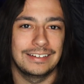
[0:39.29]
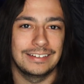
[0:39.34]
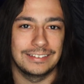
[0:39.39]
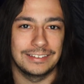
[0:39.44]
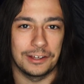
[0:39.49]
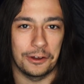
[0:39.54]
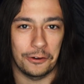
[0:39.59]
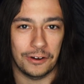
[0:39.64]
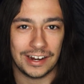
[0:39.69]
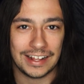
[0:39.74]

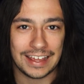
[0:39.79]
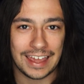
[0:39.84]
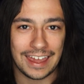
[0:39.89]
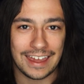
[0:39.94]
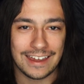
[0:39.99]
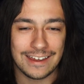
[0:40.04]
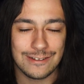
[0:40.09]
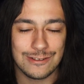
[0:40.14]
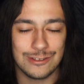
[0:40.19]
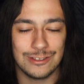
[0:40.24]
they're
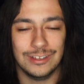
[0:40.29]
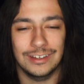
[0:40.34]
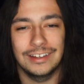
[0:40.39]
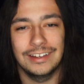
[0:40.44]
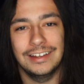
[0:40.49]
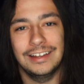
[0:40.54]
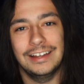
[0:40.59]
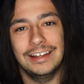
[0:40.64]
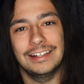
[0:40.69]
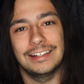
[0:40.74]
unengaged,
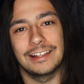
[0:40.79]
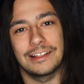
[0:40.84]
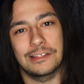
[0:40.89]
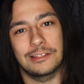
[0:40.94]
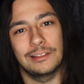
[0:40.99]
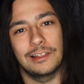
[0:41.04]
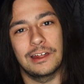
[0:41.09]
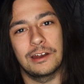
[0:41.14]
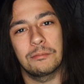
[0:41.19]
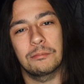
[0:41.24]
let's
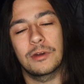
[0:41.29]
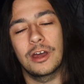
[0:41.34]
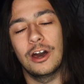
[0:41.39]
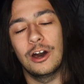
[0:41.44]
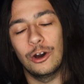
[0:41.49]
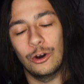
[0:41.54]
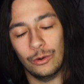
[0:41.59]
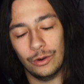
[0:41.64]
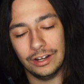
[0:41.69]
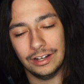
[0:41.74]
let them
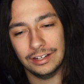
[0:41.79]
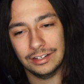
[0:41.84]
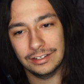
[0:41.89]
go.